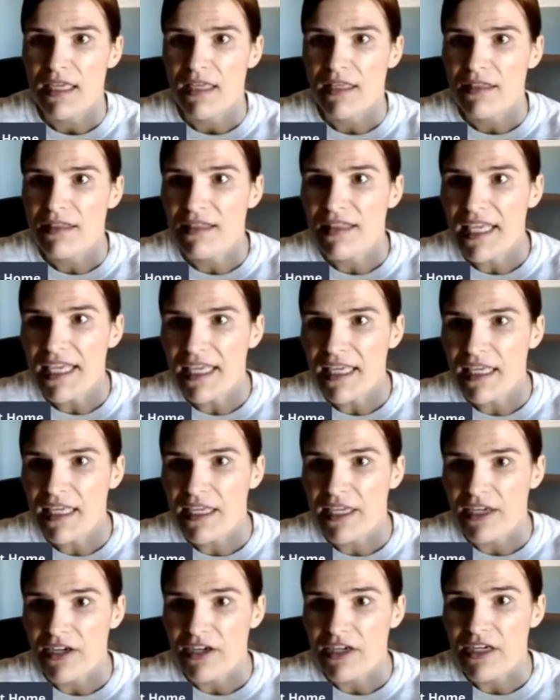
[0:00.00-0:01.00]
link
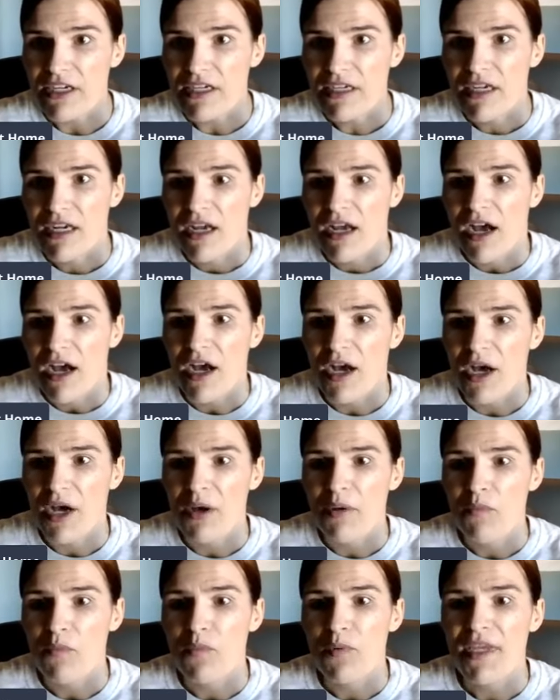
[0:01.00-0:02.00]
here.
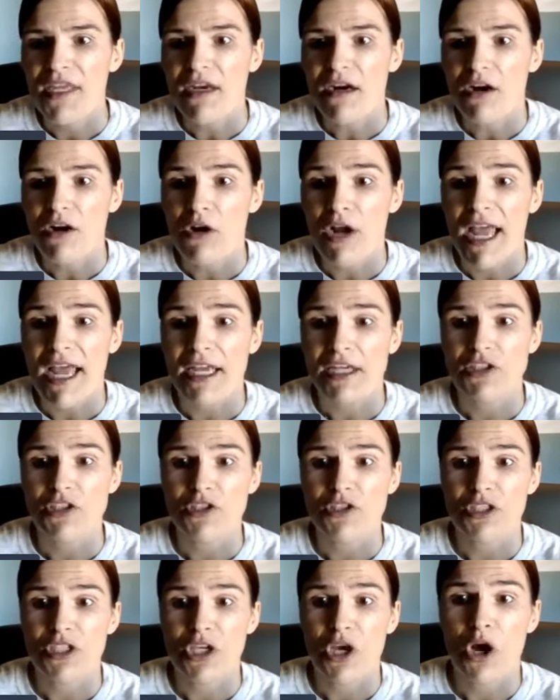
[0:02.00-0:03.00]
We are
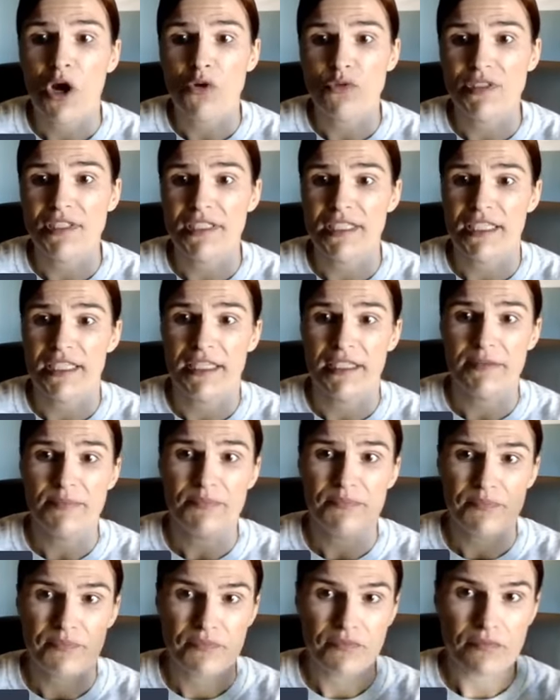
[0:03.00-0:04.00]
actually
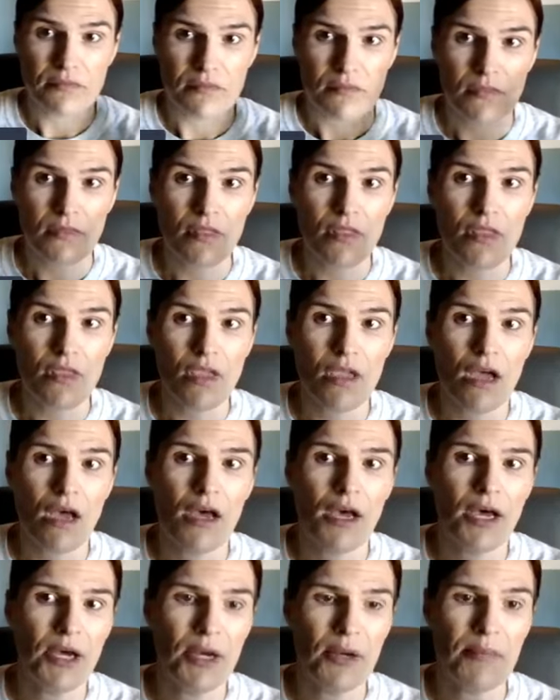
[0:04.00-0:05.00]
hosting
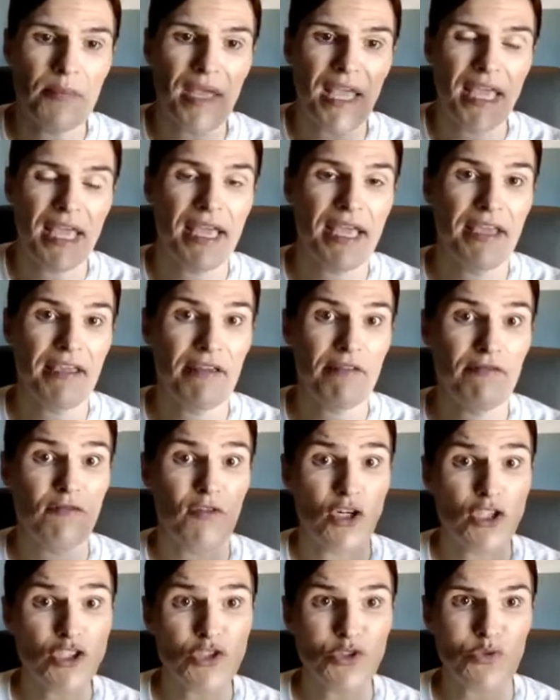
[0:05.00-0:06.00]
a
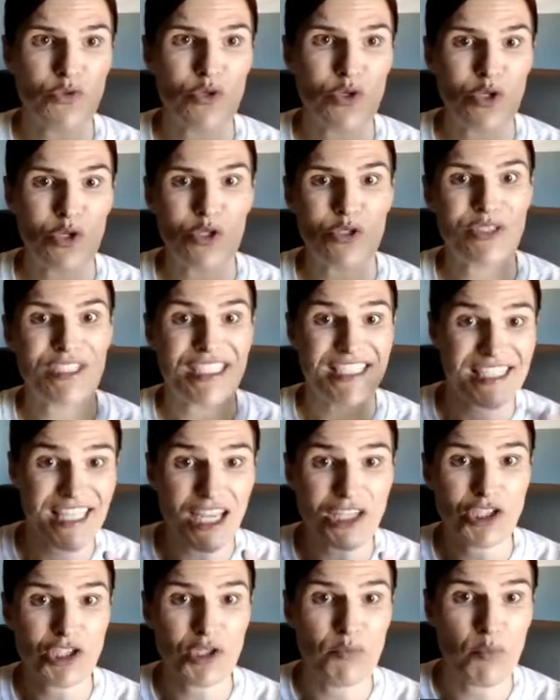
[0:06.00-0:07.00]
virtual
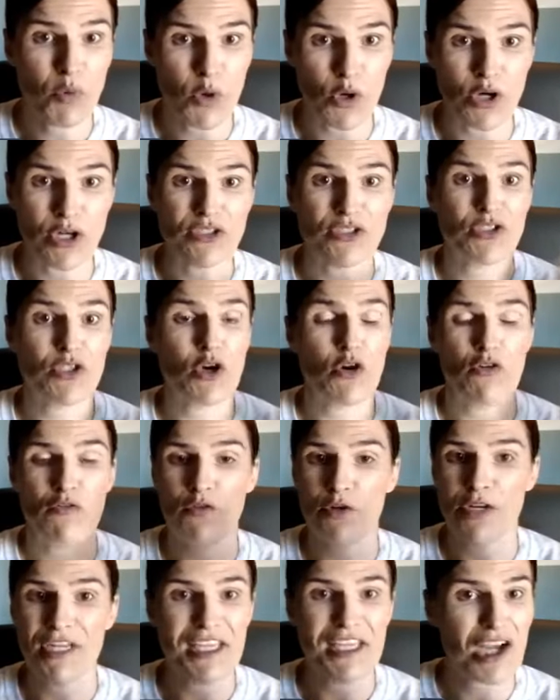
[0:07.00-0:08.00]
discussion board. So
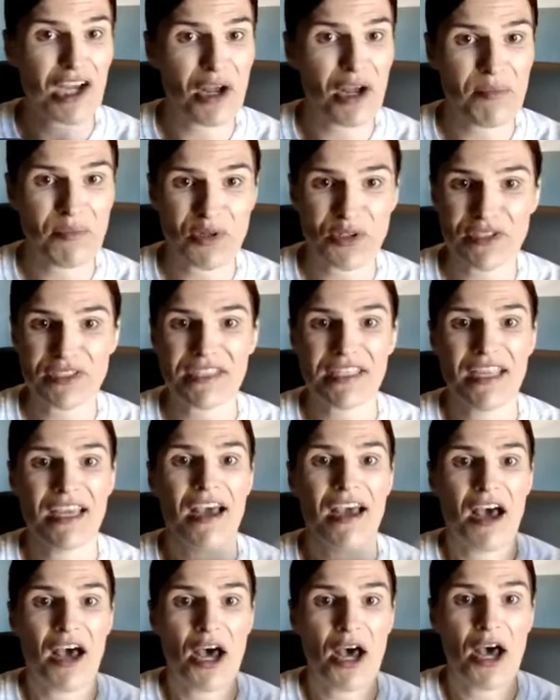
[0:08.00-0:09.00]
for e-commerce
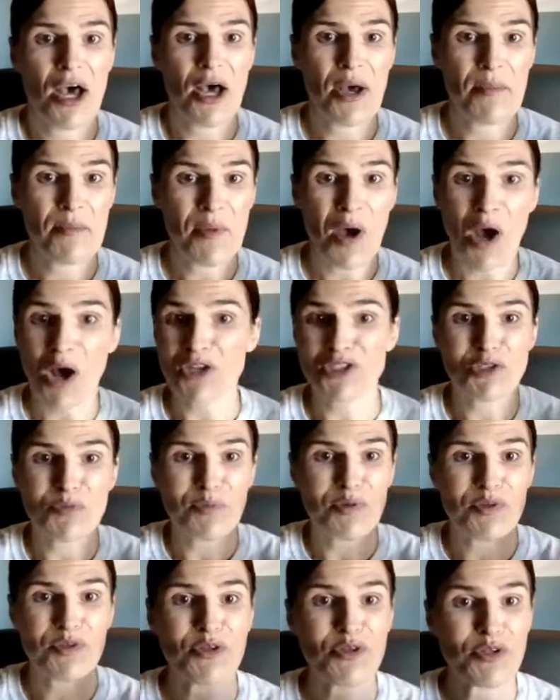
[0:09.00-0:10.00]

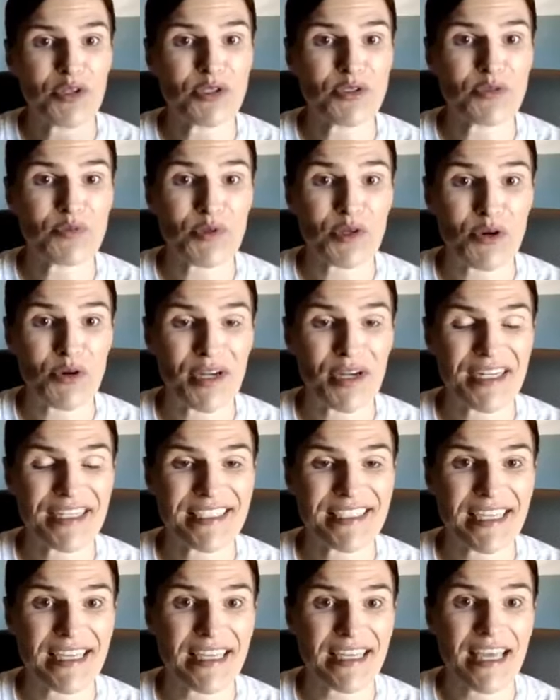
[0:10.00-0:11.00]
entrepreneurs, we're going
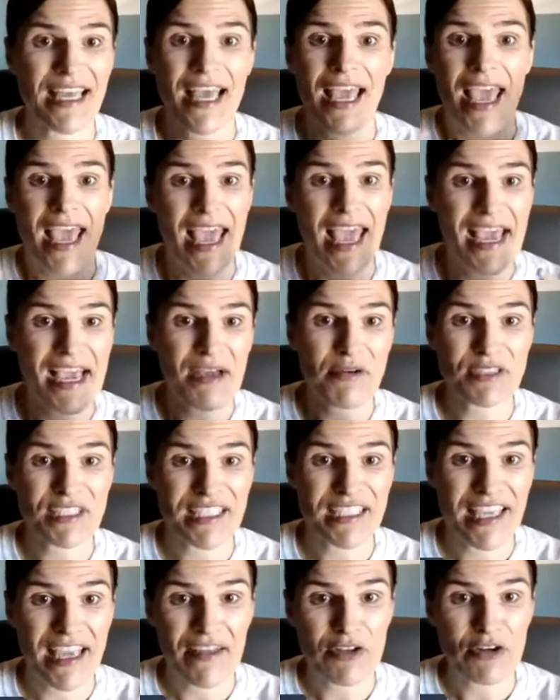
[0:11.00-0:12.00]
to hang out
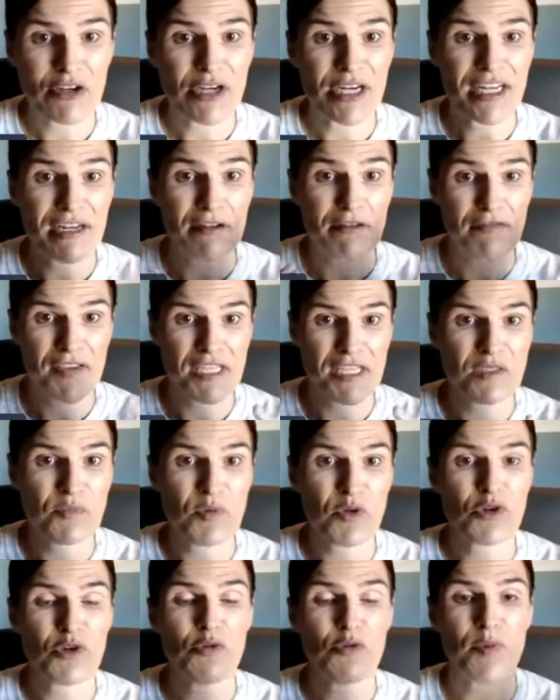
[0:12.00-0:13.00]
together in a
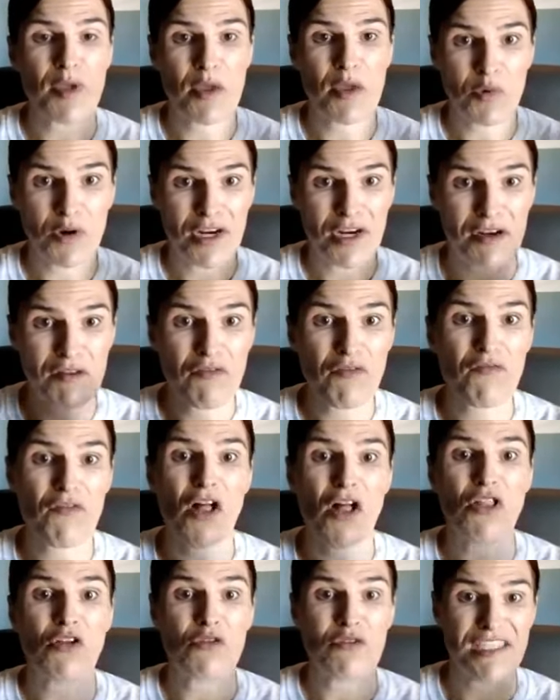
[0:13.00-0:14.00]
Facebook group, and we're going to
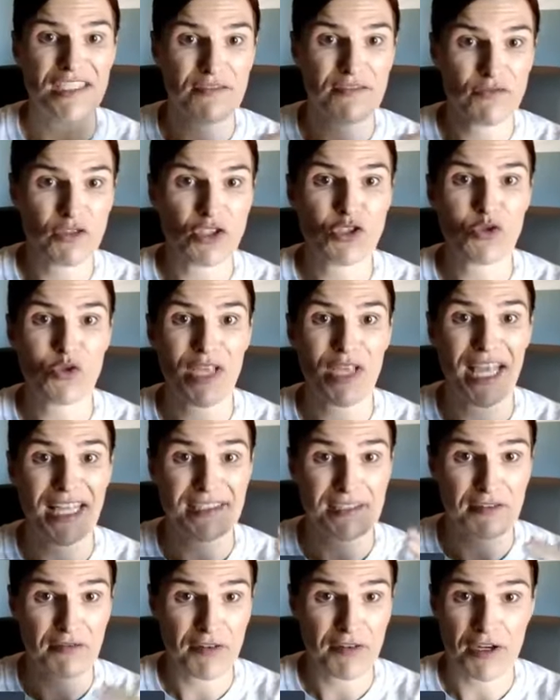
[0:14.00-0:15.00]
follow this virtual
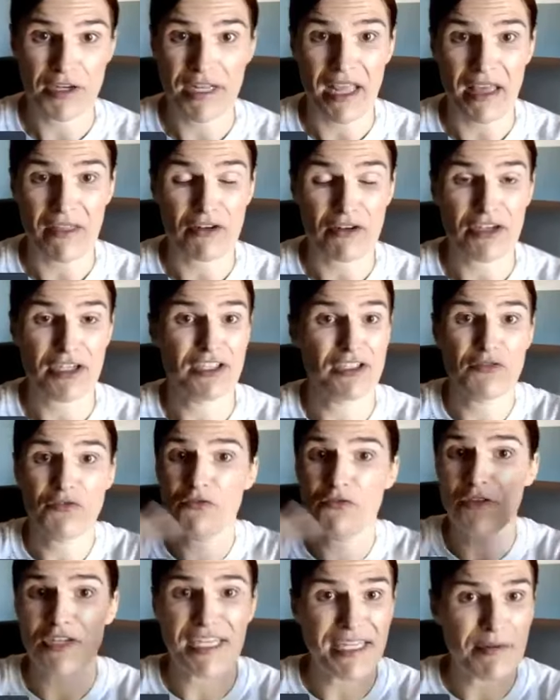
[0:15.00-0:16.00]
Canton Fair together. It's
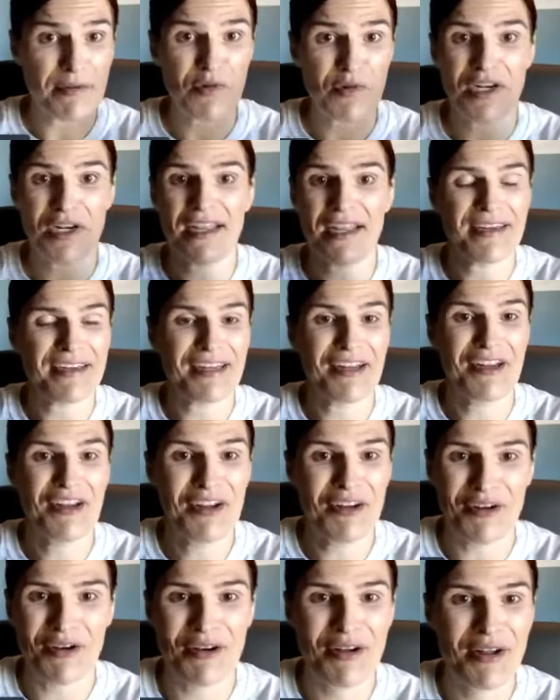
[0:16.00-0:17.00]
free. We're not,
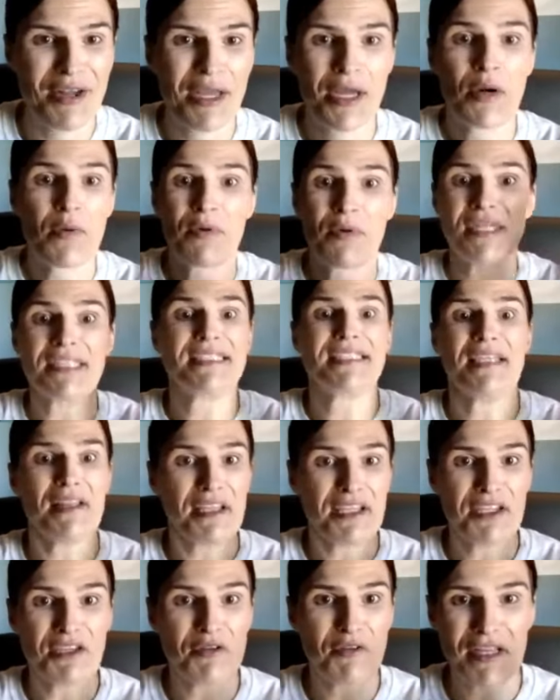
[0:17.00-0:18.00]
we're not
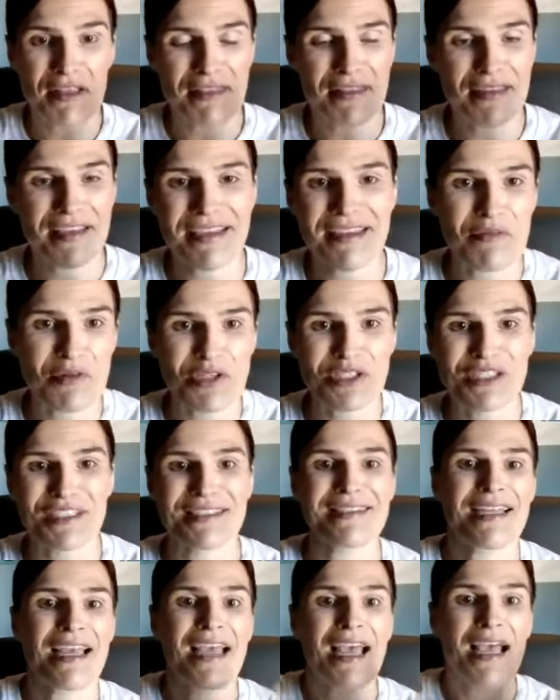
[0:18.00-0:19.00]
selling you anything. We're just
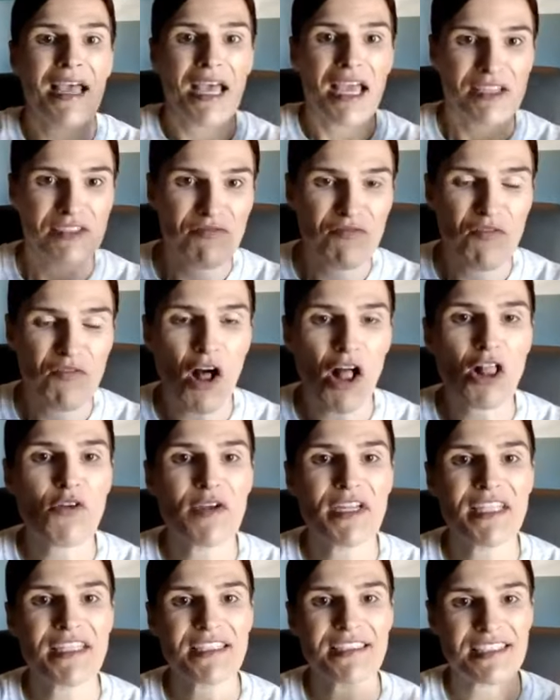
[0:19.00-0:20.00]

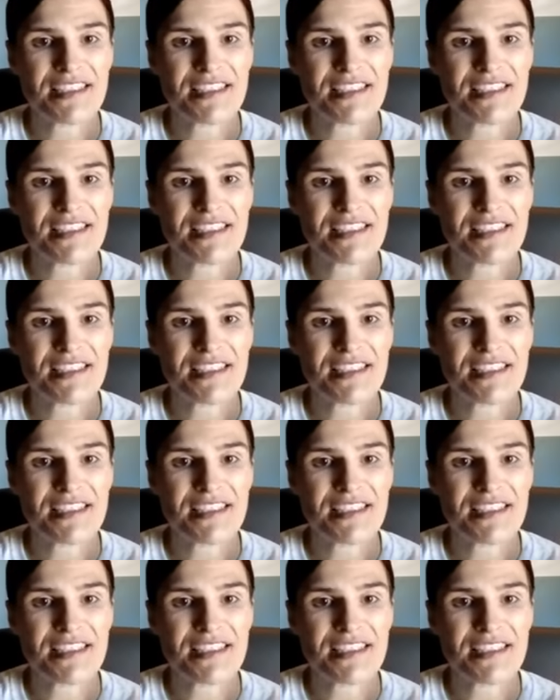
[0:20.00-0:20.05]
following this